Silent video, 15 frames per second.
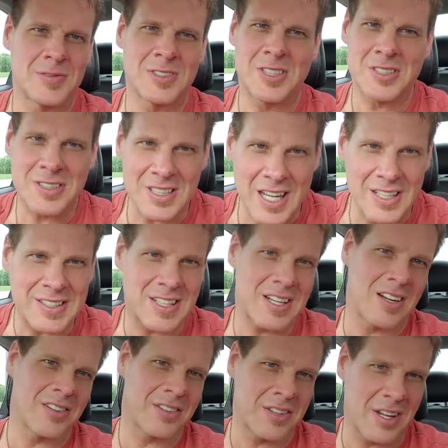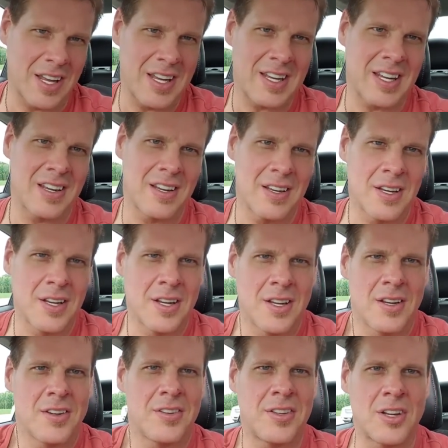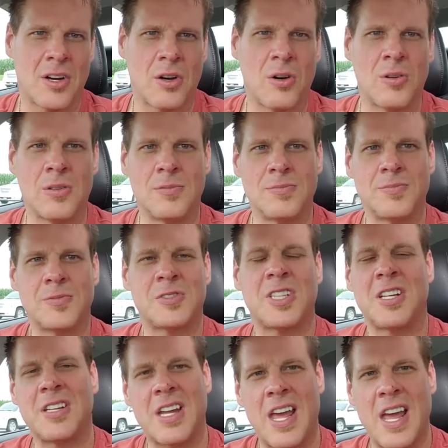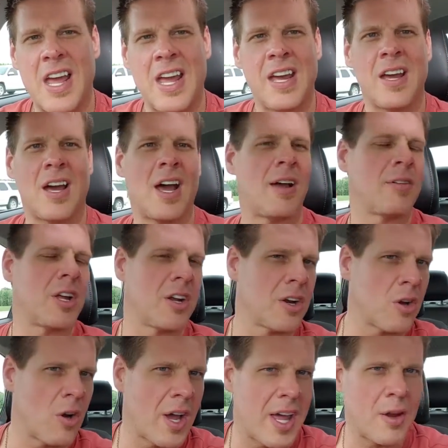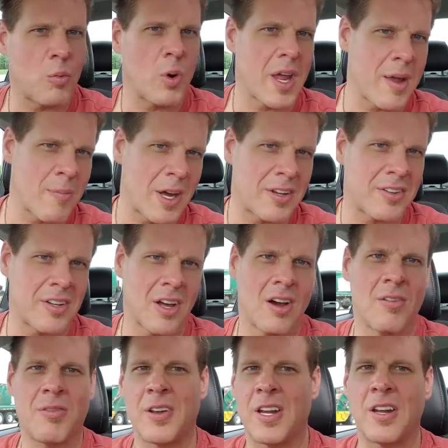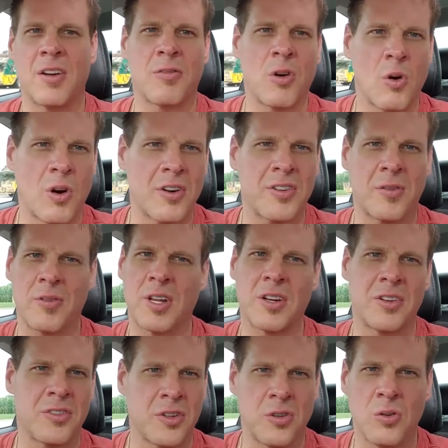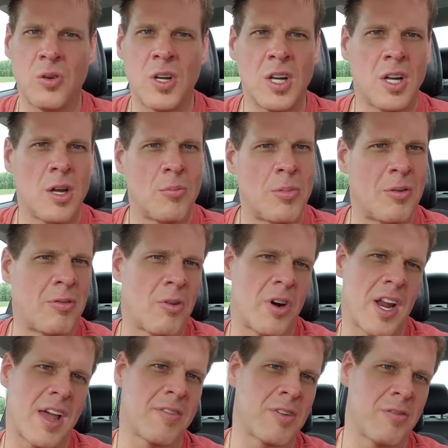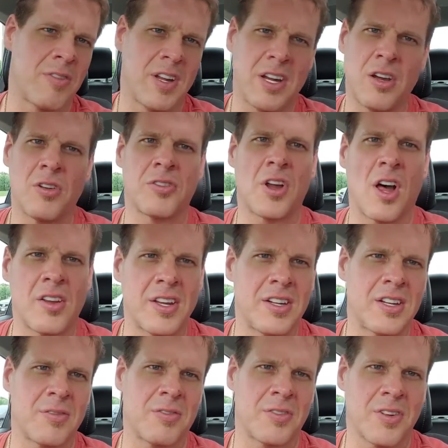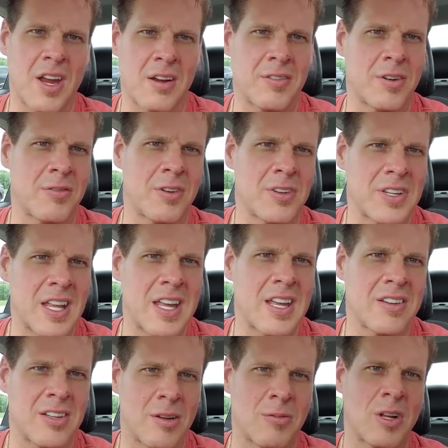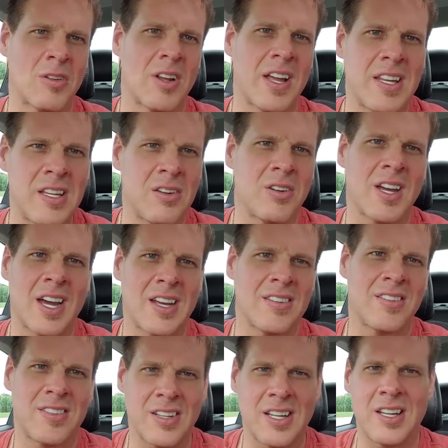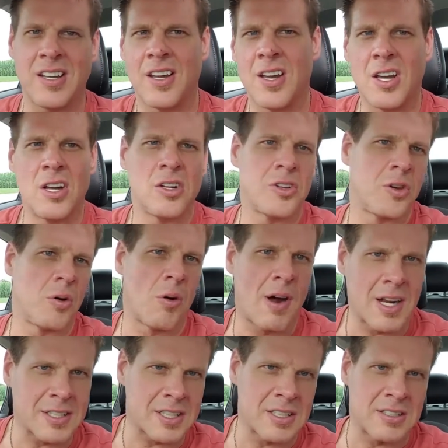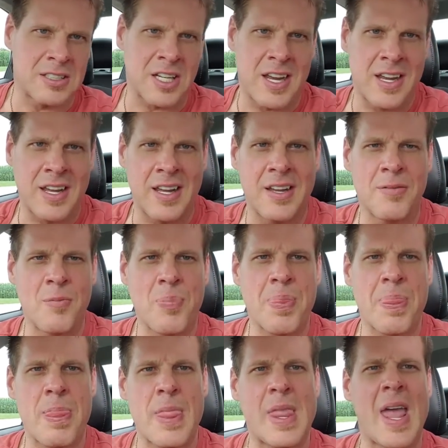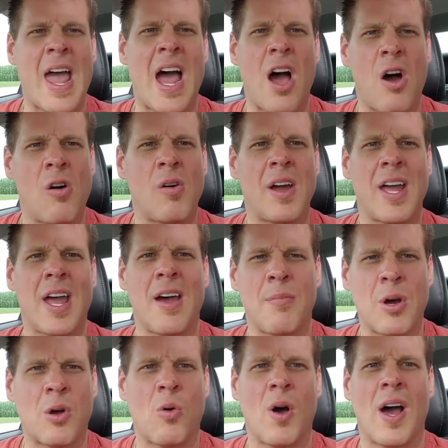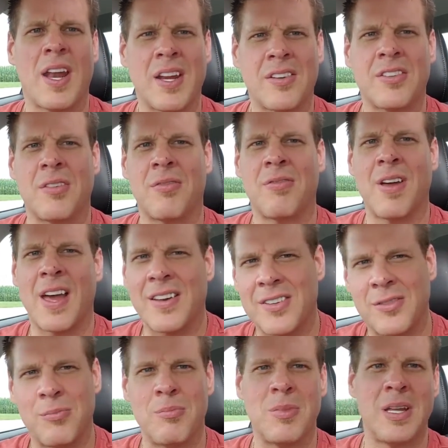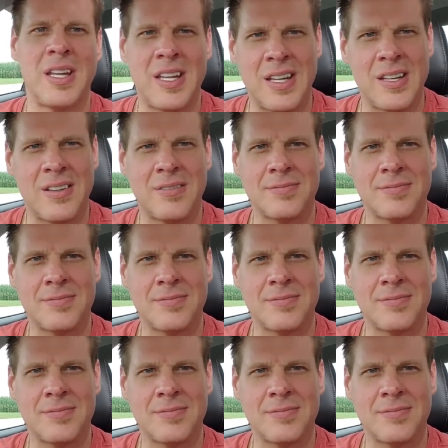There's nothing else like it. So today I'm gonna go ahead weigh myself, and then of course I'm gonna do before and after videos, all these different, uh, different things. I'm gonna let you guys see throughout the day how Abaquatix affects me.